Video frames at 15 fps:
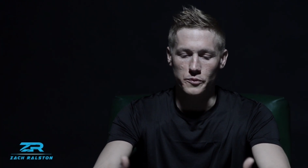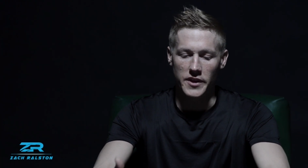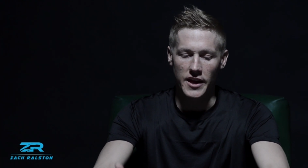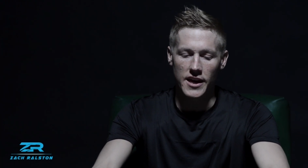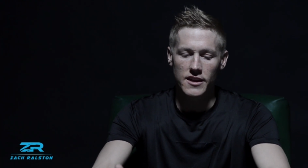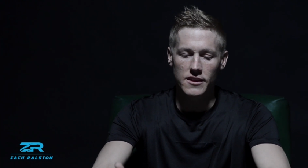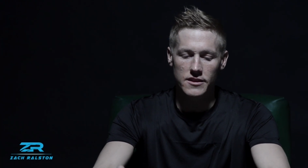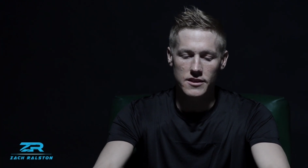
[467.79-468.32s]

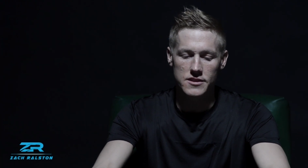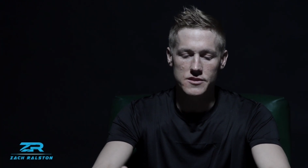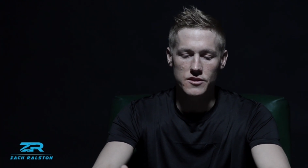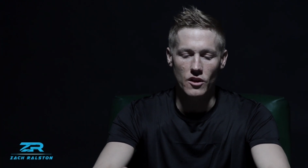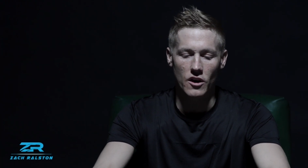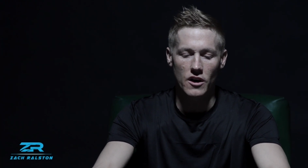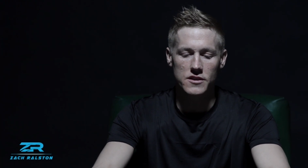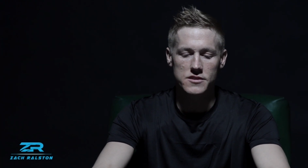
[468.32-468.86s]
take these
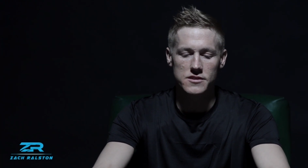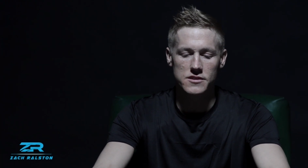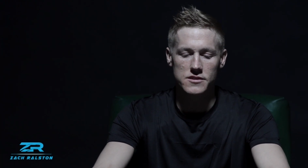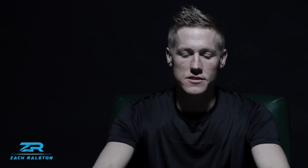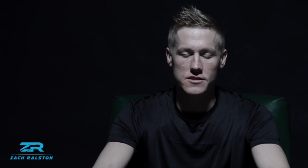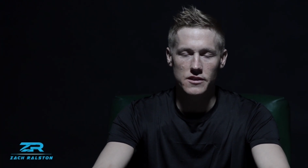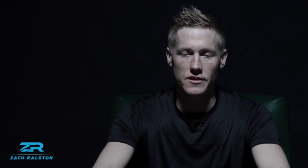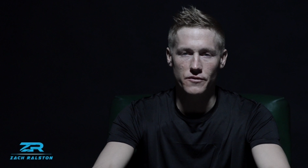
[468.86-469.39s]

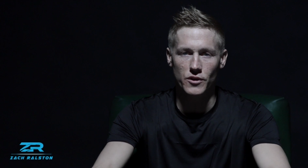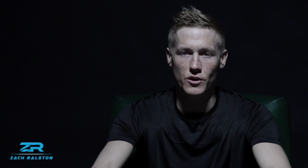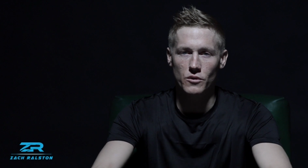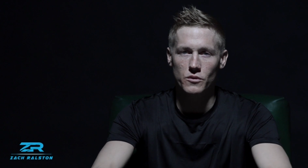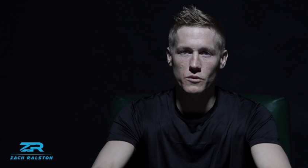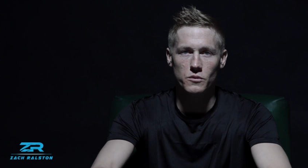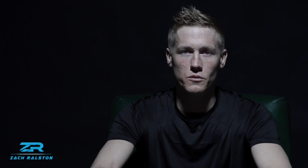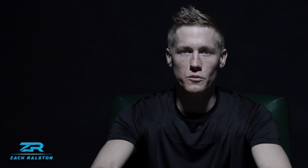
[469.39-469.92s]
losses, and if you
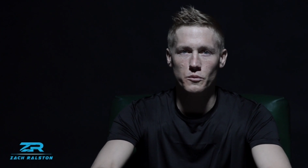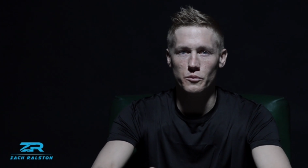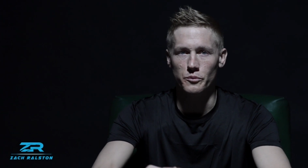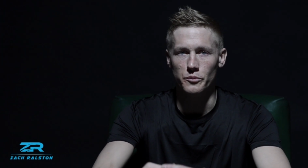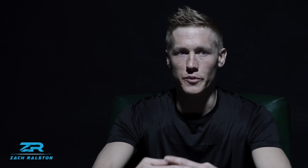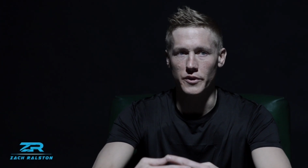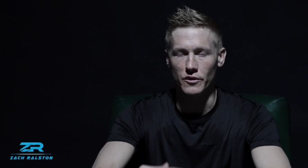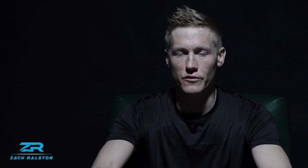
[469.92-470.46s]
don't
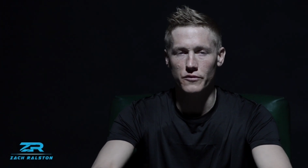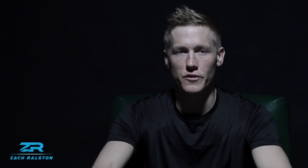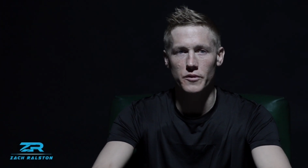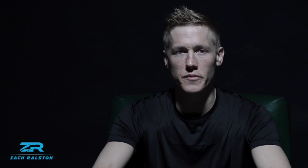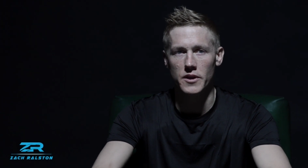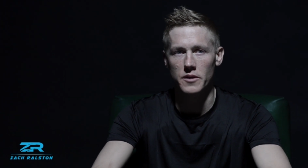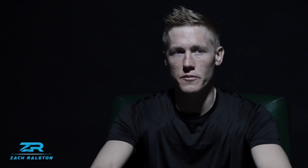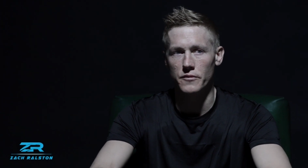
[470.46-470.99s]
build from
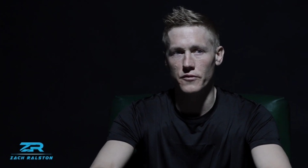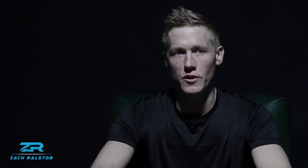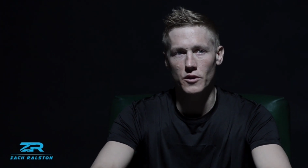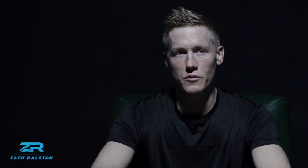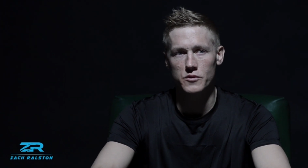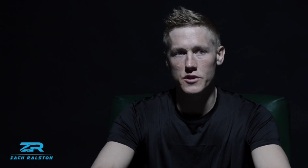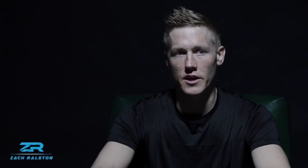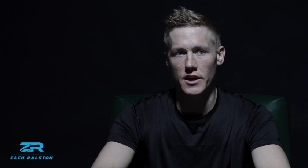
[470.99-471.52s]
them, if you
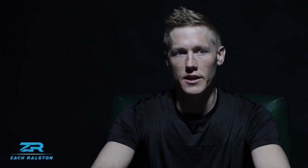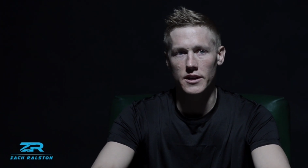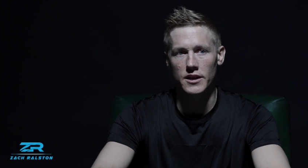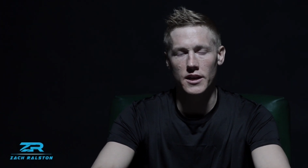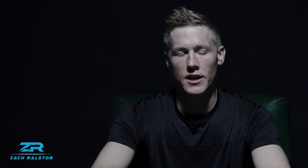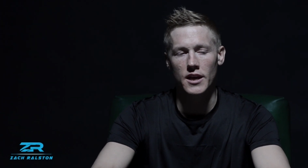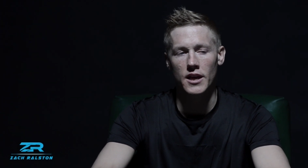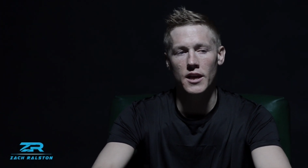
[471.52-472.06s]
don't try to
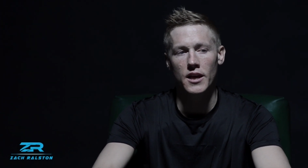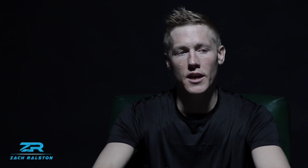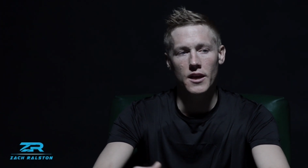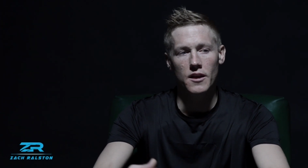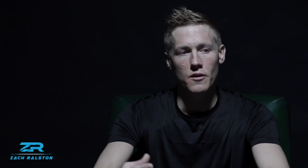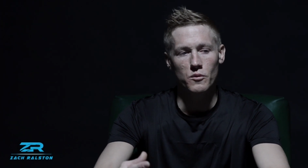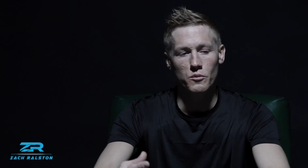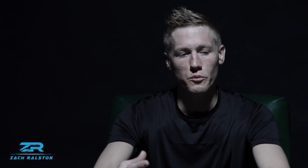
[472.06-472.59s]

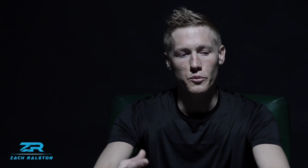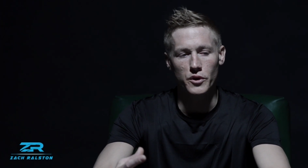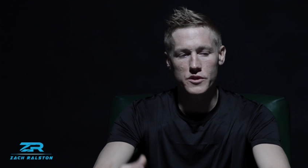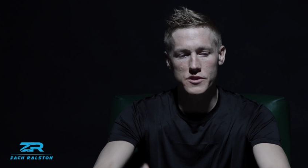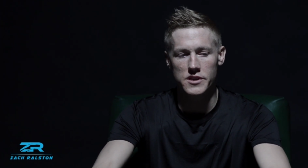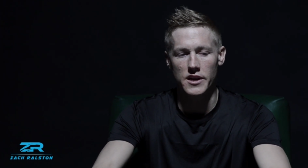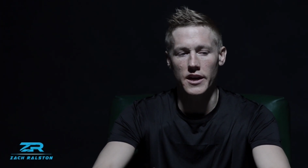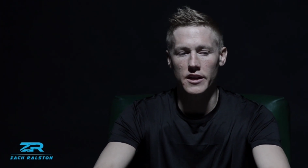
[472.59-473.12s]

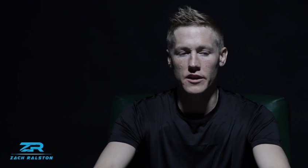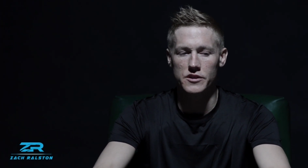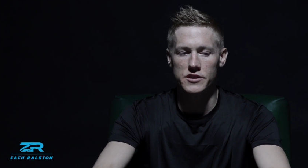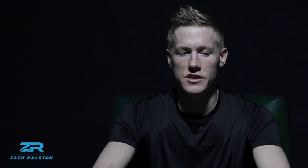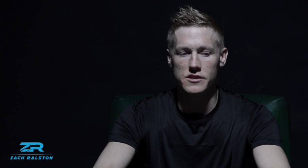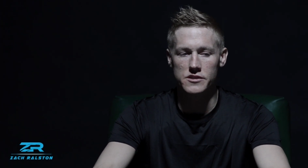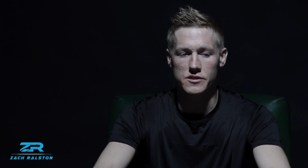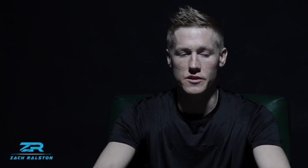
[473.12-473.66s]
push that
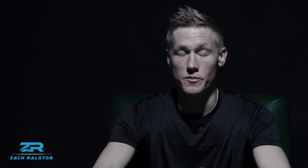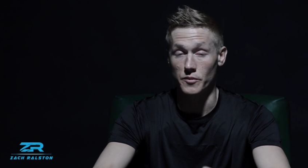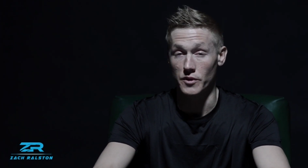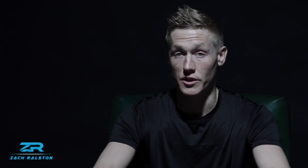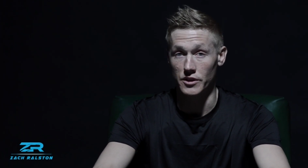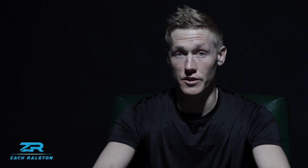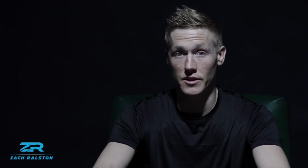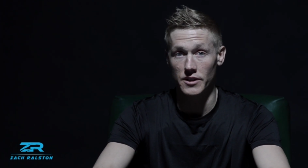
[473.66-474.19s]
energy to something
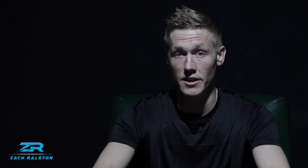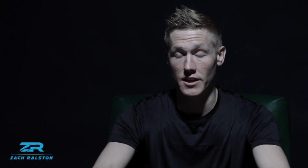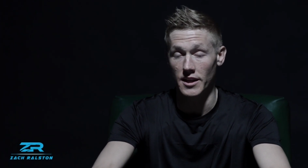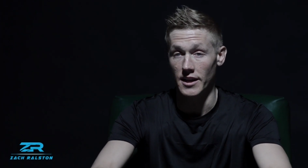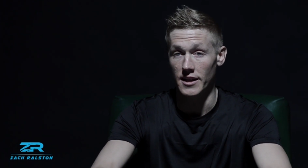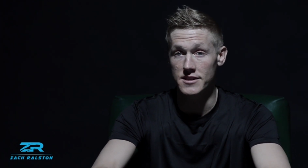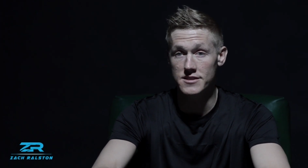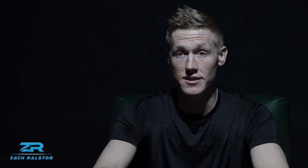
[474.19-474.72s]
good,
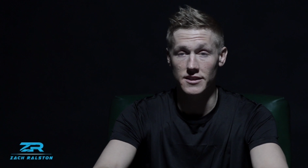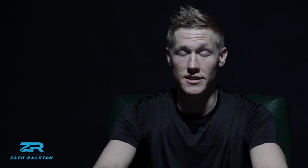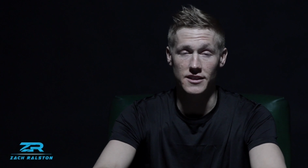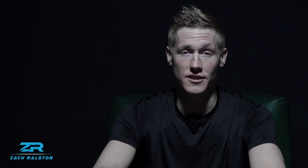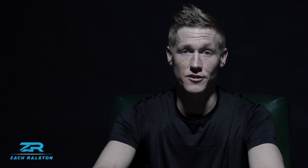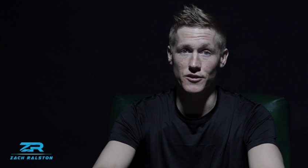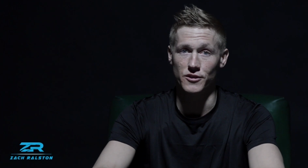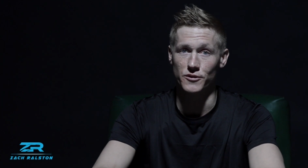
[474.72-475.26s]
it's gonna
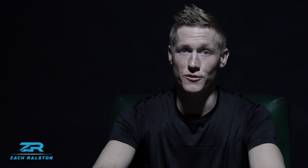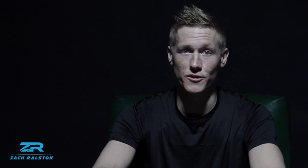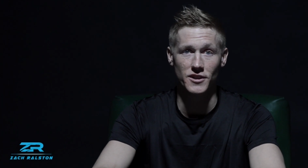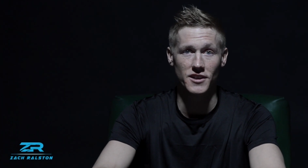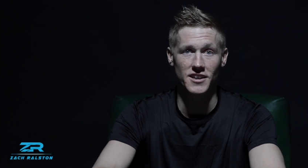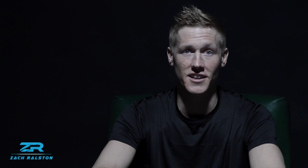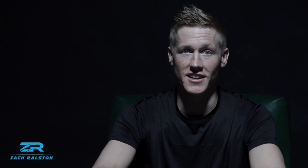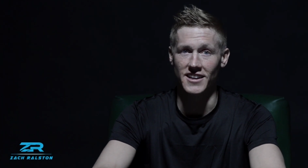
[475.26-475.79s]
kill you.
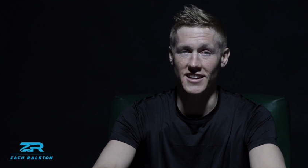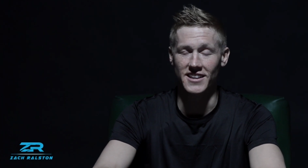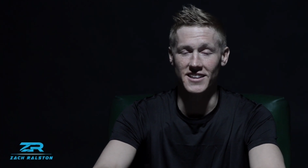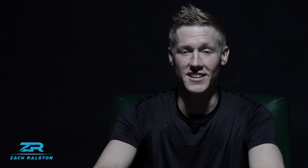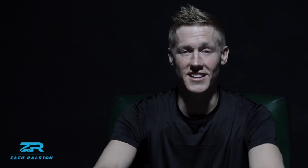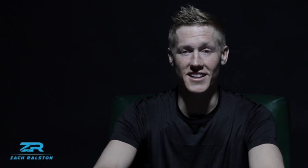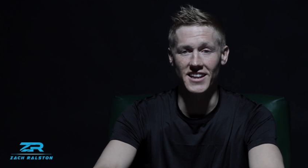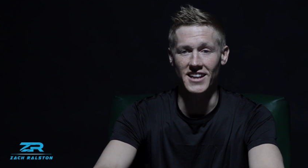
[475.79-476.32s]

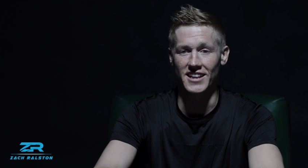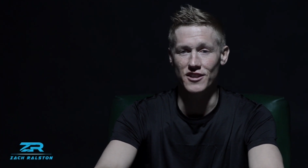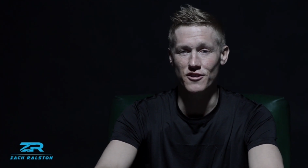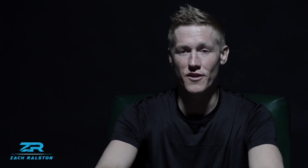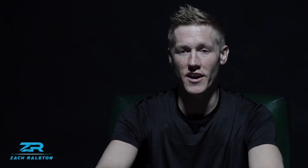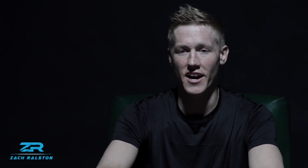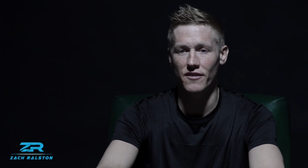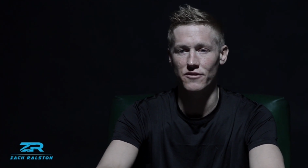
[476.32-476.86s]
And you
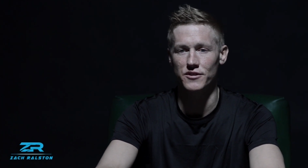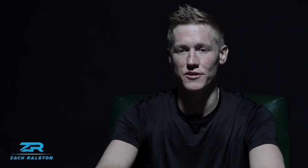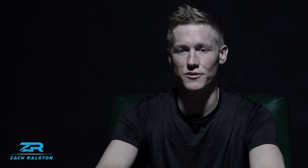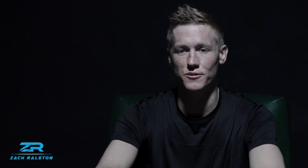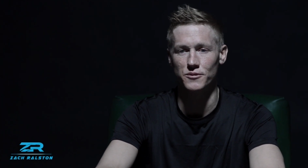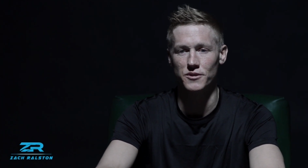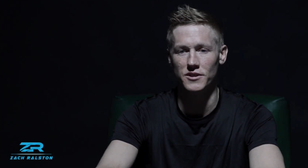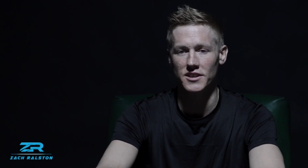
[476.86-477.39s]
have to,
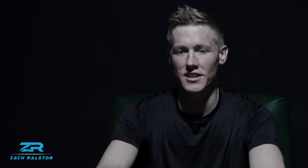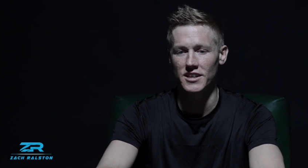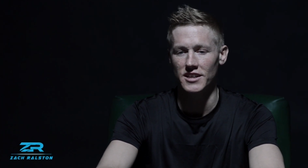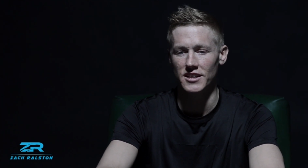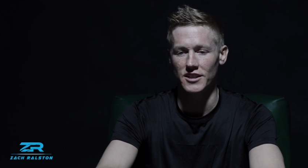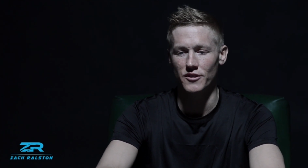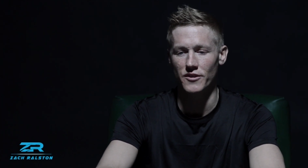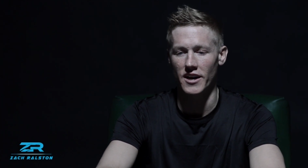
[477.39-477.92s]

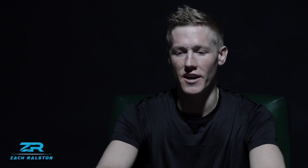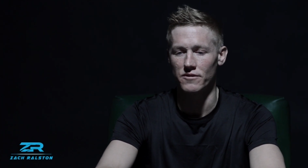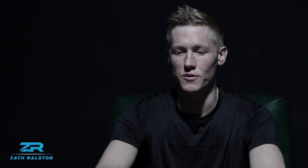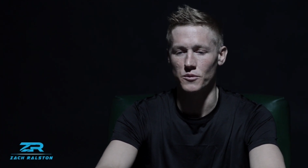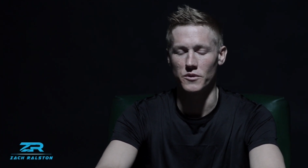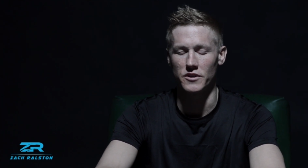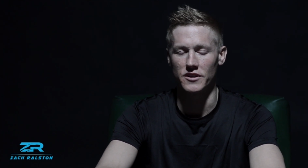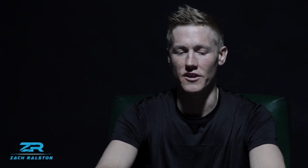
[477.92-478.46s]
you have to
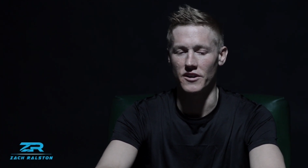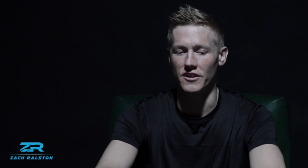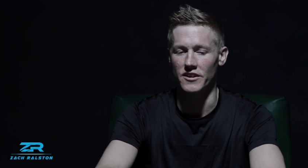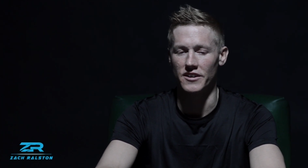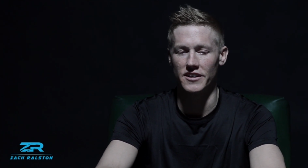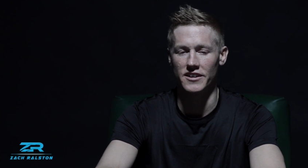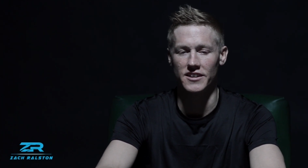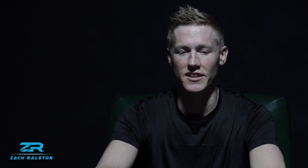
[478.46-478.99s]
work
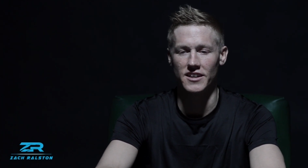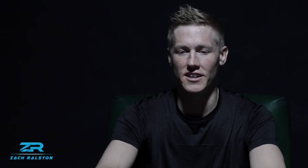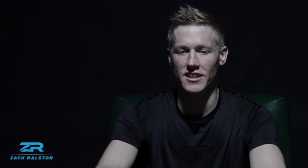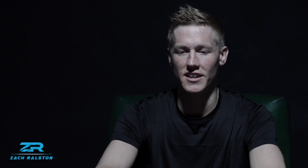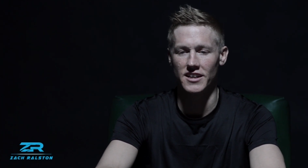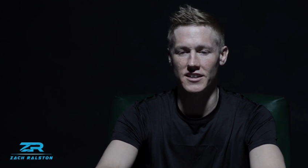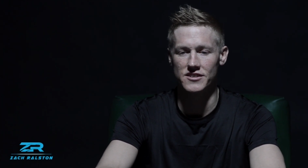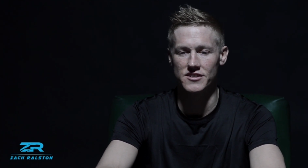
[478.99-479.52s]
hard,
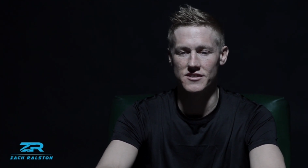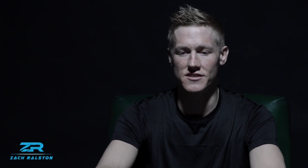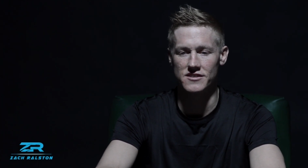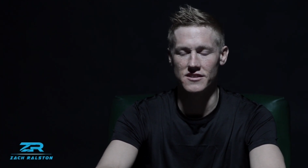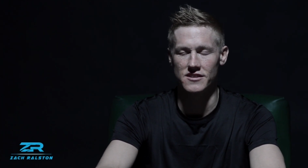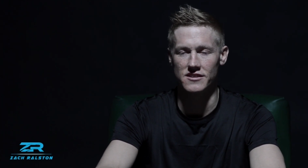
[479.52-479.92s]
and it just